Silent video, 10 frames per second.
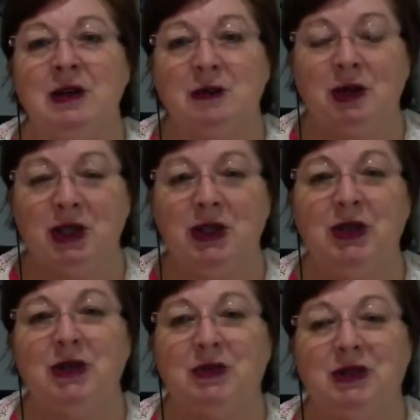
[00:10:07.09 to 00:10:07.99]
What
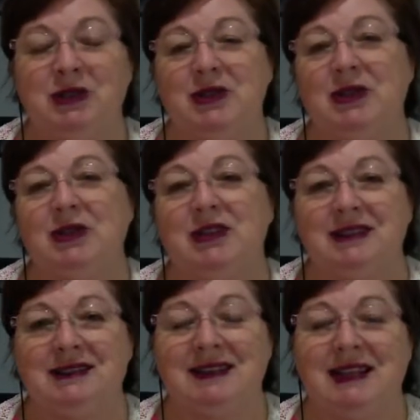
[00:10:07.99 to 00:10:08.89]
you want to do
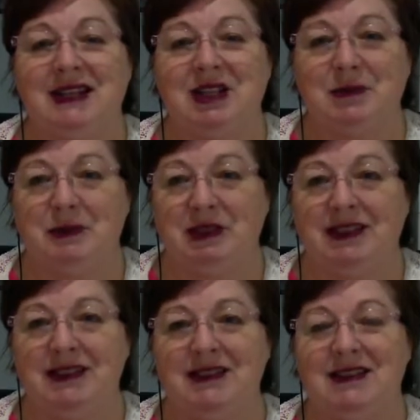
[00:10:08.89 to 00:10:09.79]
is engage your
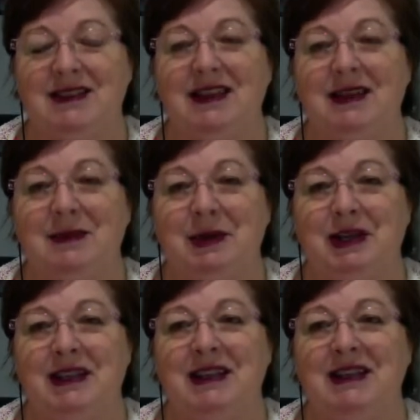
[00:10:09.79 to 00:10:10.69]
mind and your
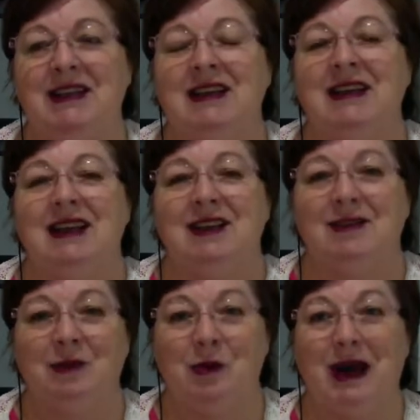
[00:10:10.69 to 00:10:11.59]
breathing
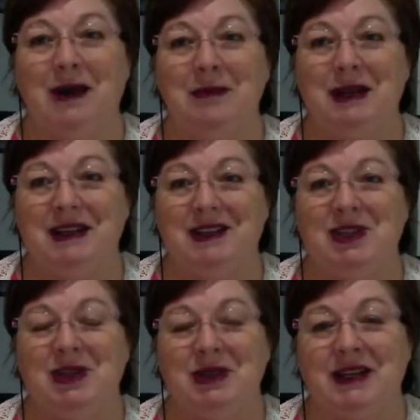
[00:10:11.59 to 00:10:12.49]
for 1 minute
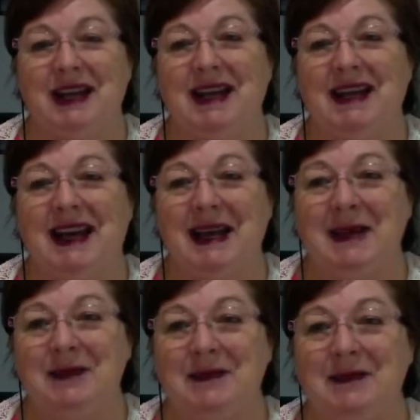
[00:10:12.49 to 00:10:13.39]
during that
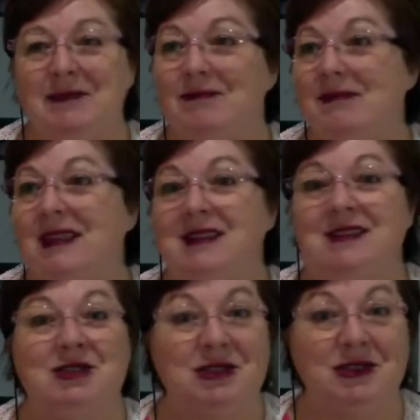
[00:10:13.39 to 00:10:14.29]
game.
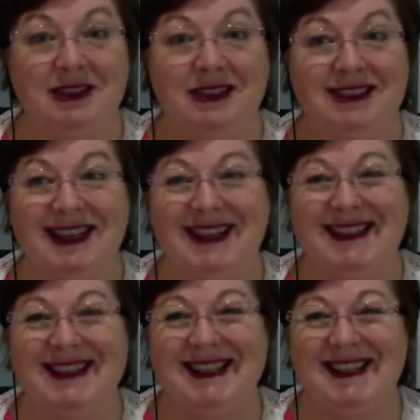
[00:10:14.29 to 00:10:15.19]
It's during your
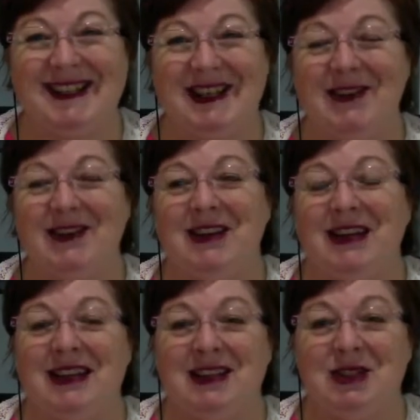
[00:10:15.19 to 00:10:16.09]
day-to-day life.
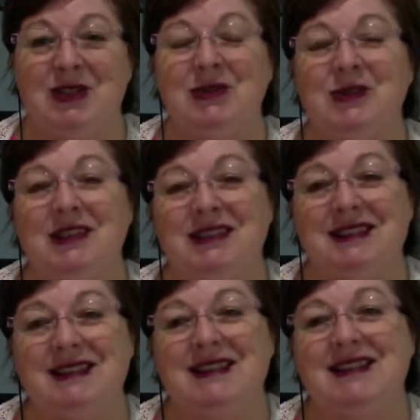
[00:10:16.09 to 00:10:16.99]
Do it
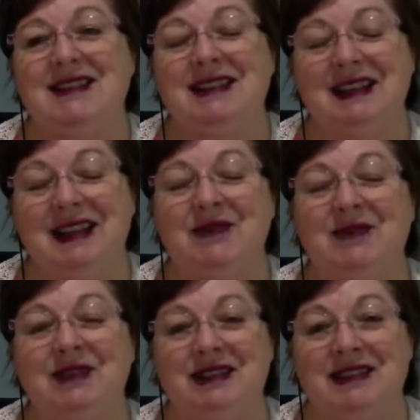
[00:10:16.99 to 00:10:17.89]
consistently
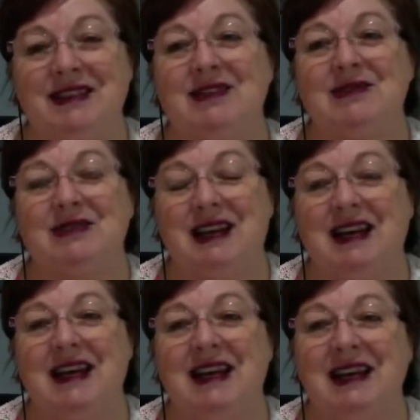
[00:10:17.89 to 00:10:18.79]
every single day.